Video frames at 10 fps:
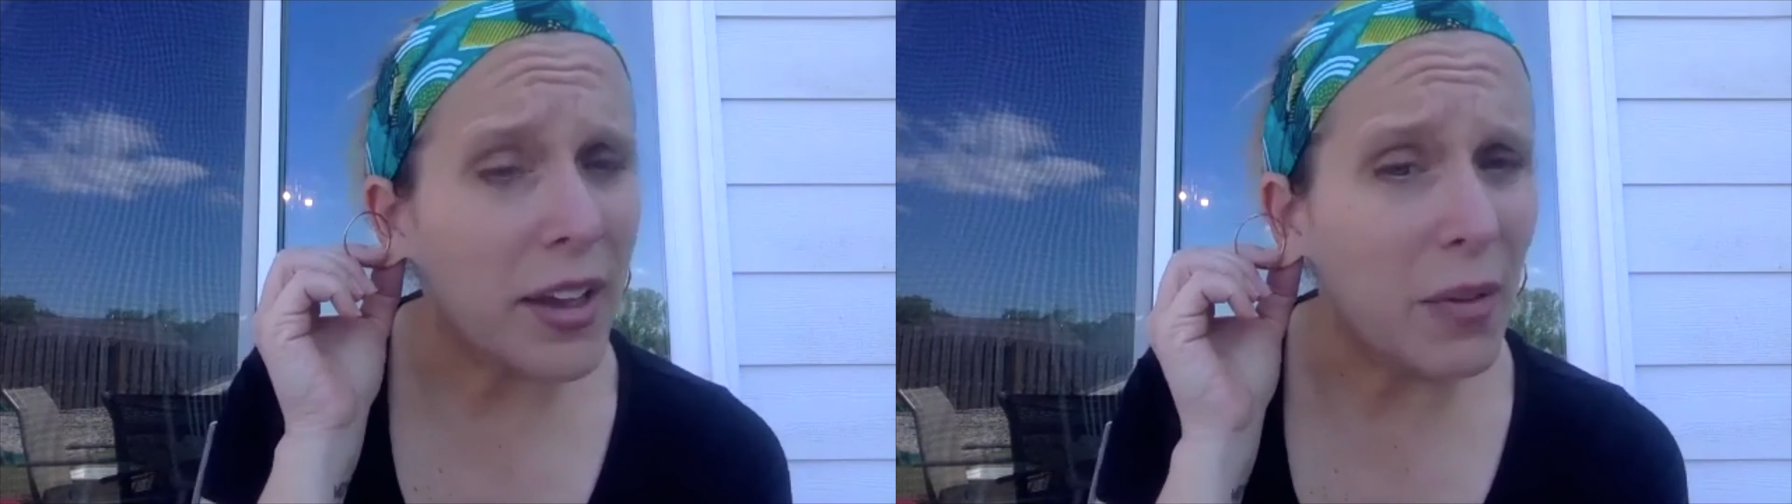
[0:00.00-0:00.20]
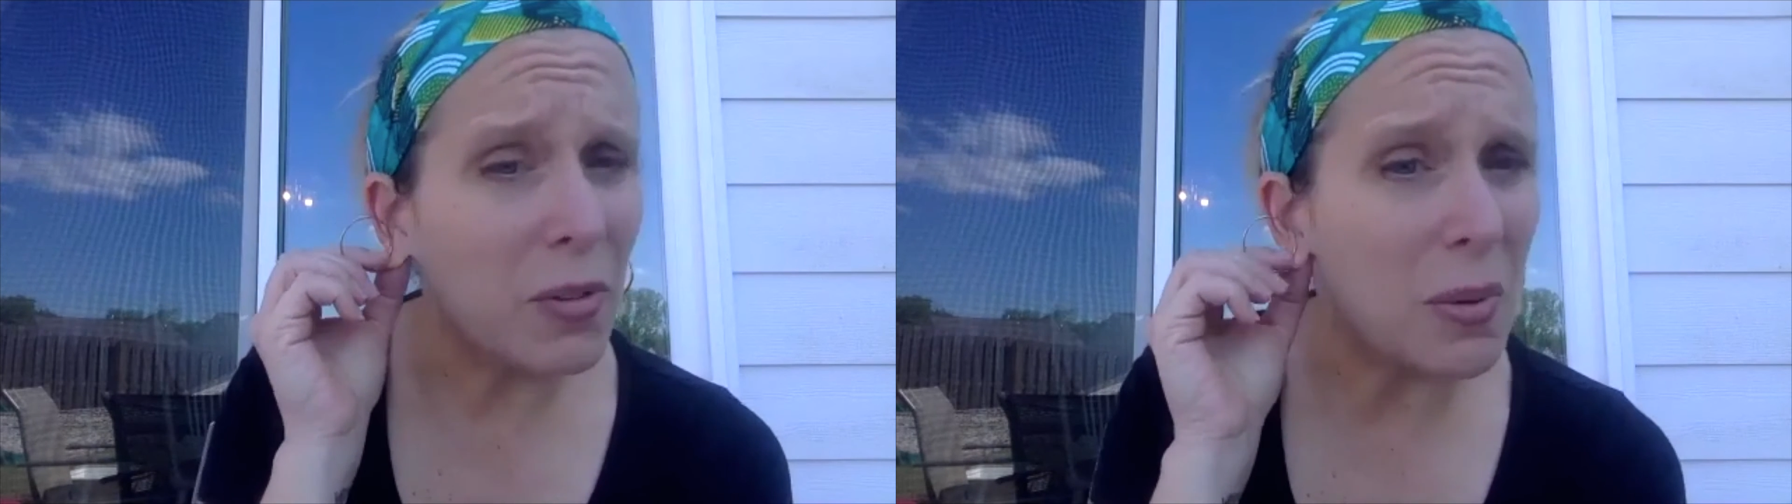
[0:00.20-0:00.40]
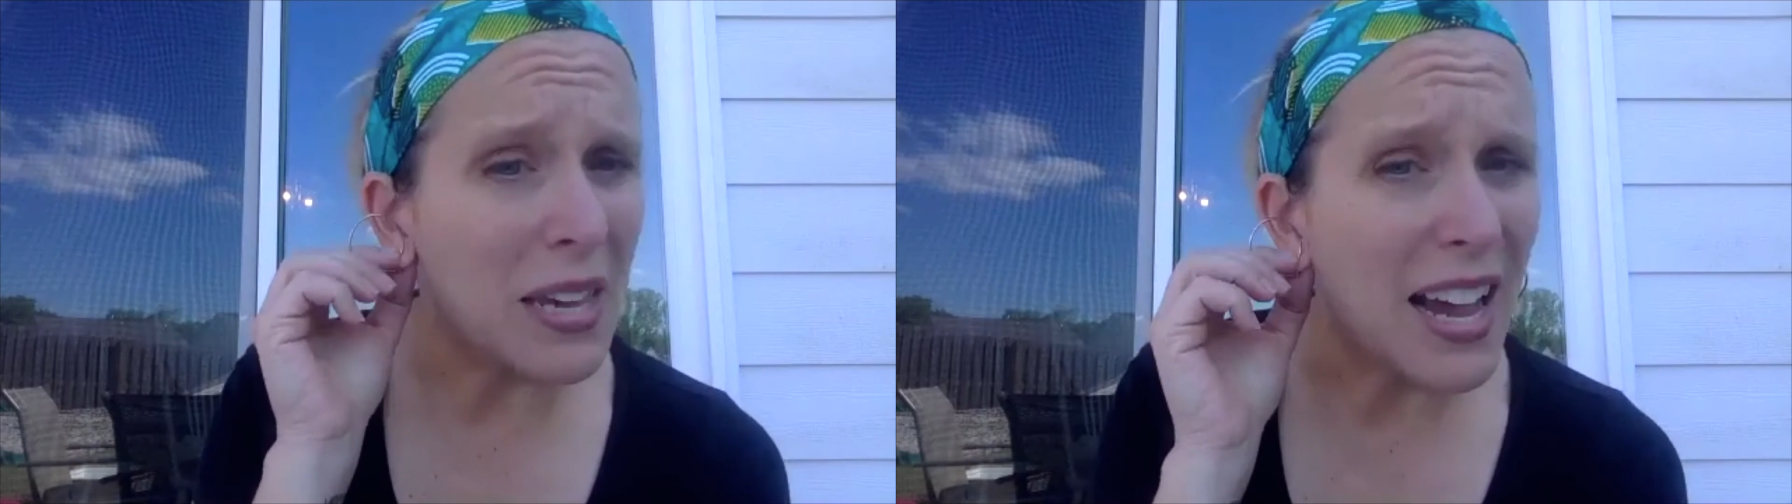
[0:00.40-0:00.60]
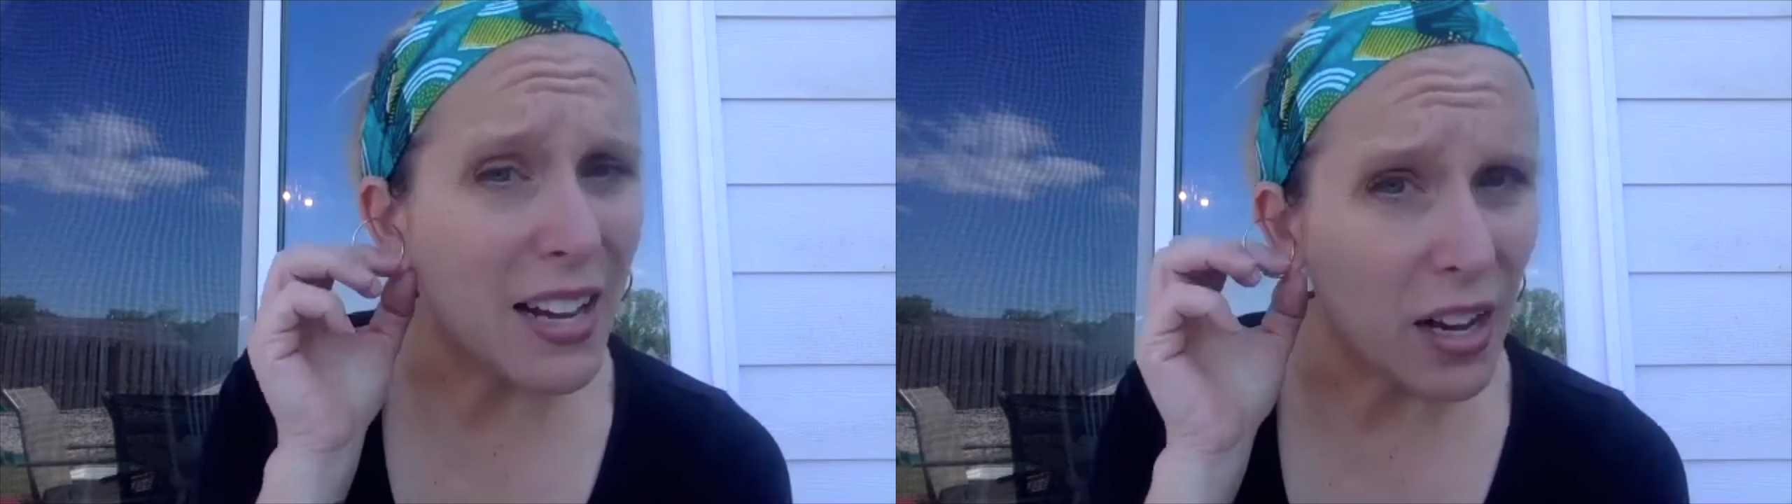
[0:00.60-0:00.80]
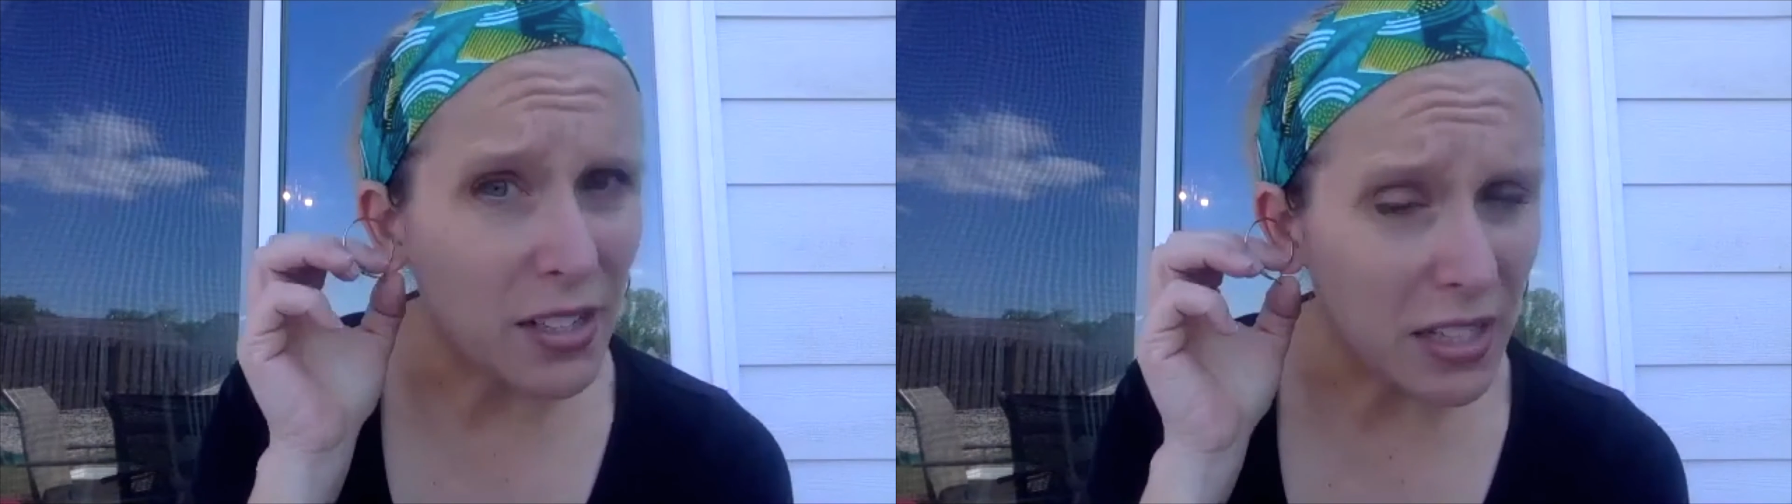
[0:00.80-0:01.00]
it would be
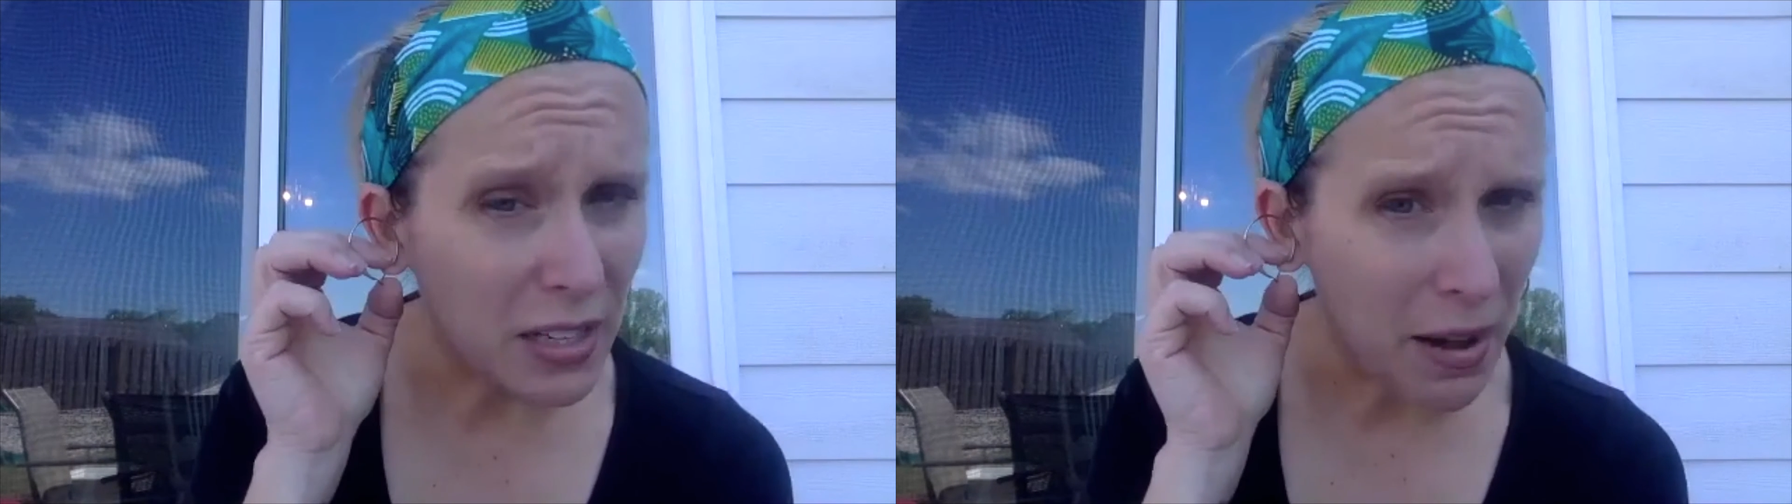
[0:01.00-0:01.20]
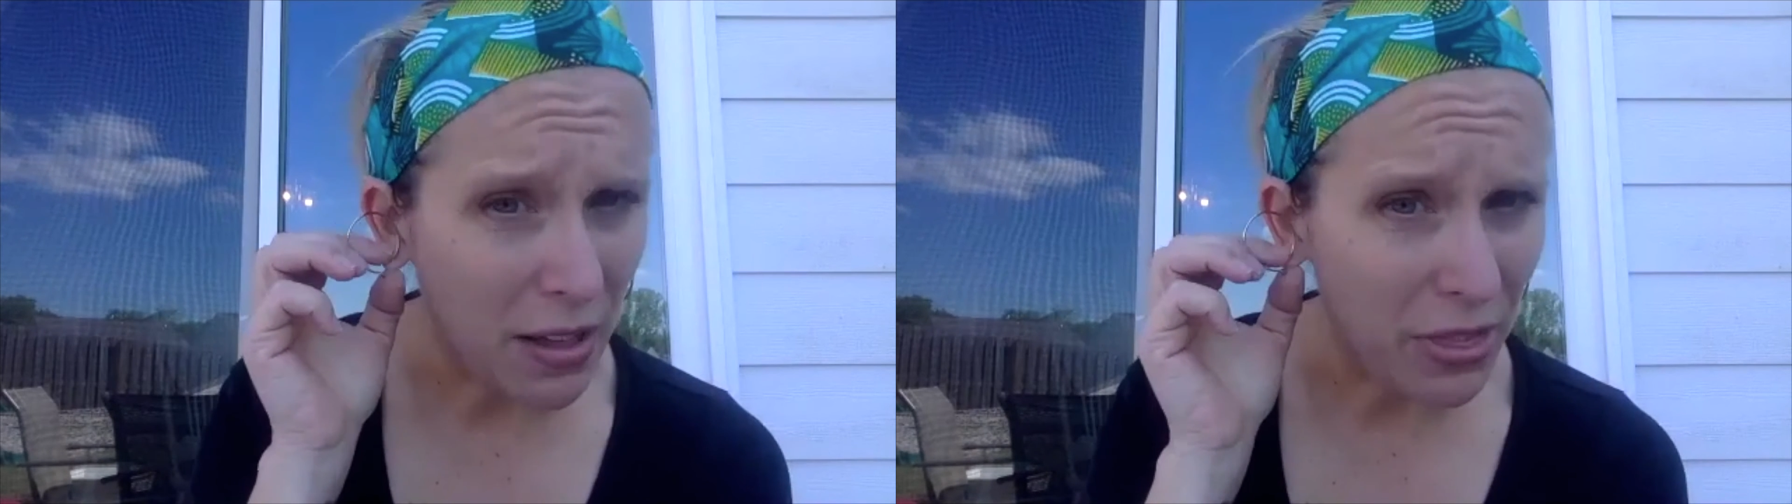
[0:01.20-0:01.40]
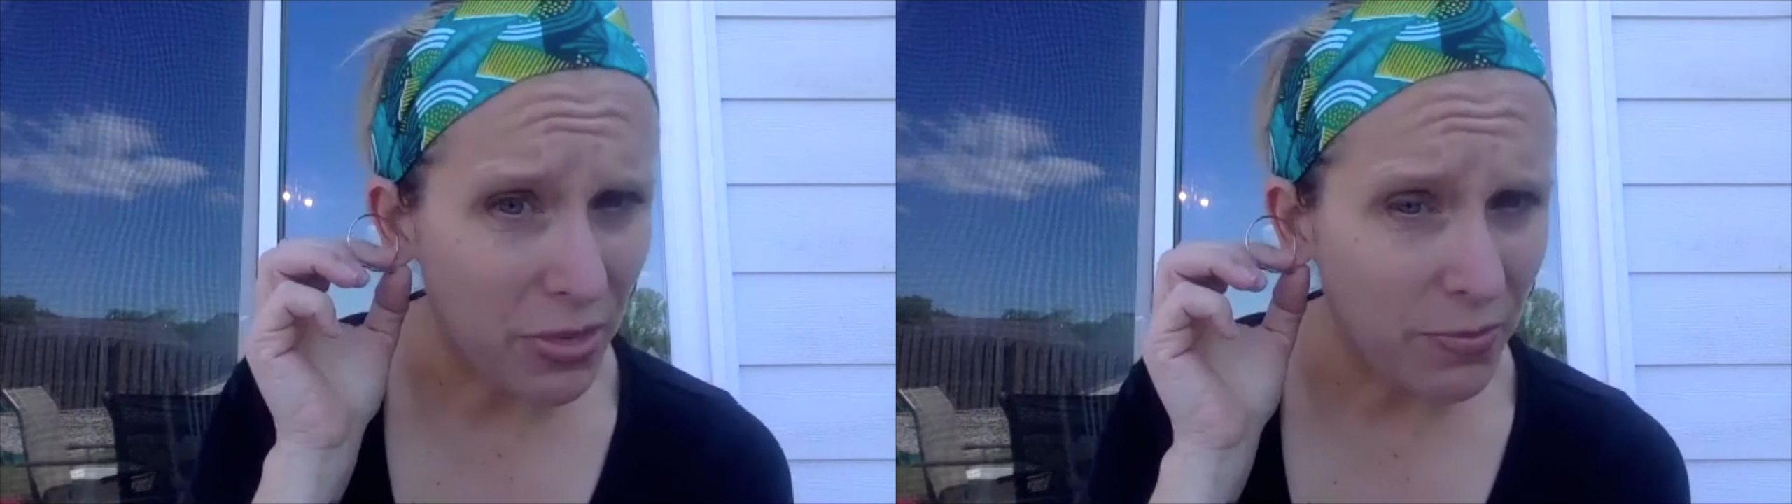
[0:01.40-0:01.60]
chaos in about,